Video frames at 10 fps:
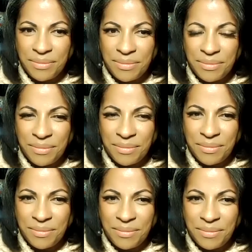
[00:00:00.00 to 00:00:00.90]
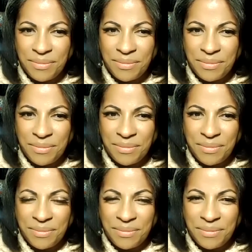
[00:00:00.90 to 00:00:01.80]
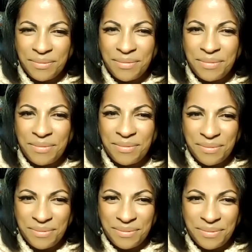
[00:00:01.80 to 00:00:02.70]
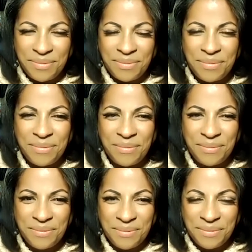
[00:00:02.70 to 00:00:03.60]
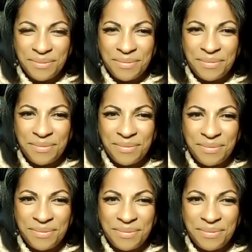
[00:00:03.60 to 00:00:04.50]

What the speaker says: [no speech]